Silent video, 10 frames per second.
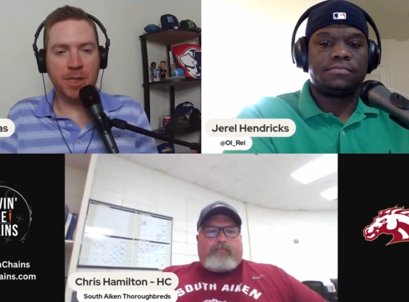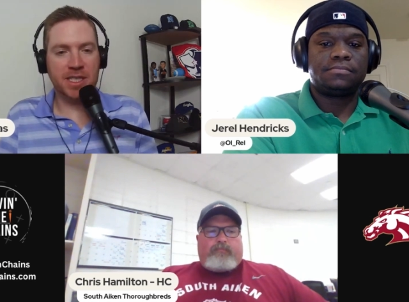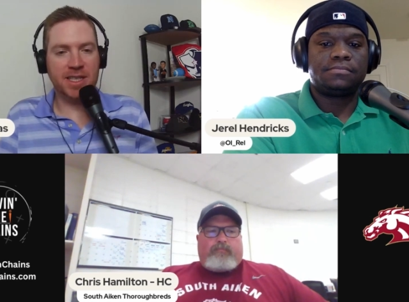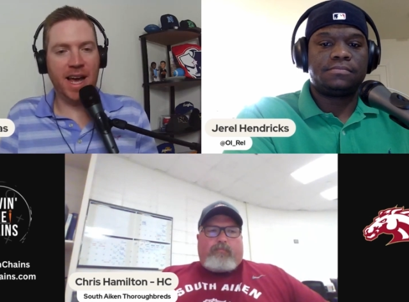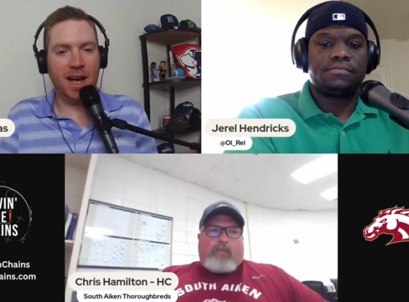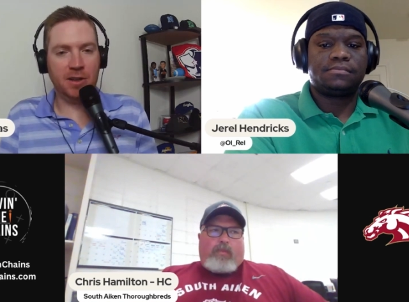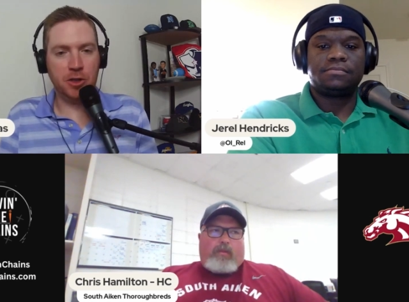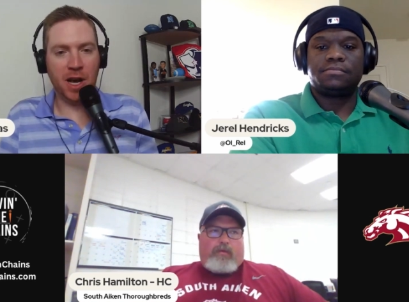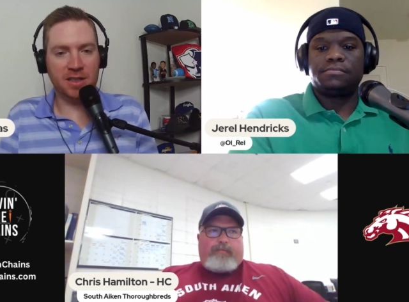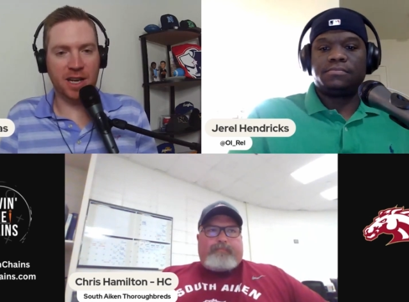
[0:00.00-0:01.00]
Speaker 1: and styles
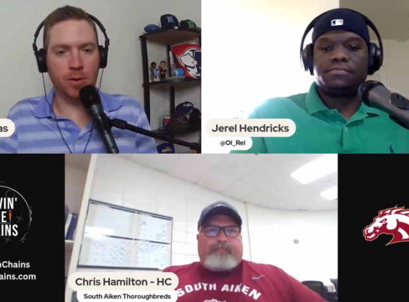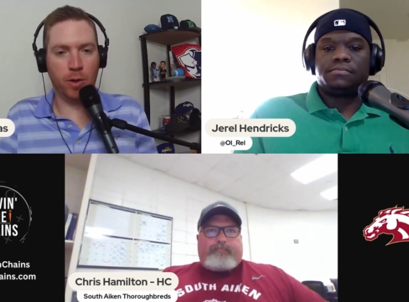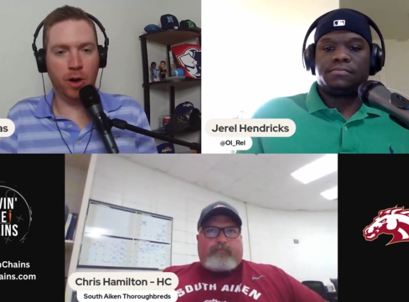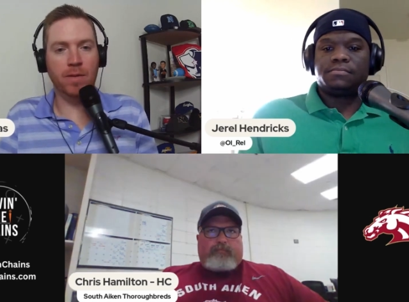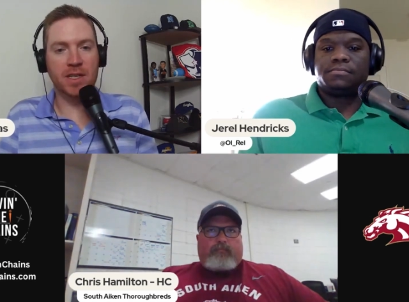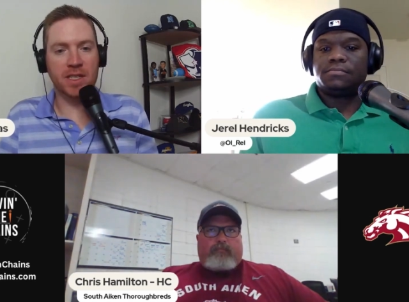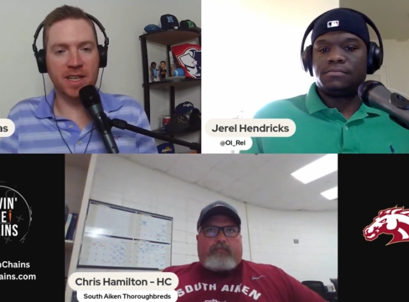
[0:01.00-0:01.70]
do you guys like to run on offense and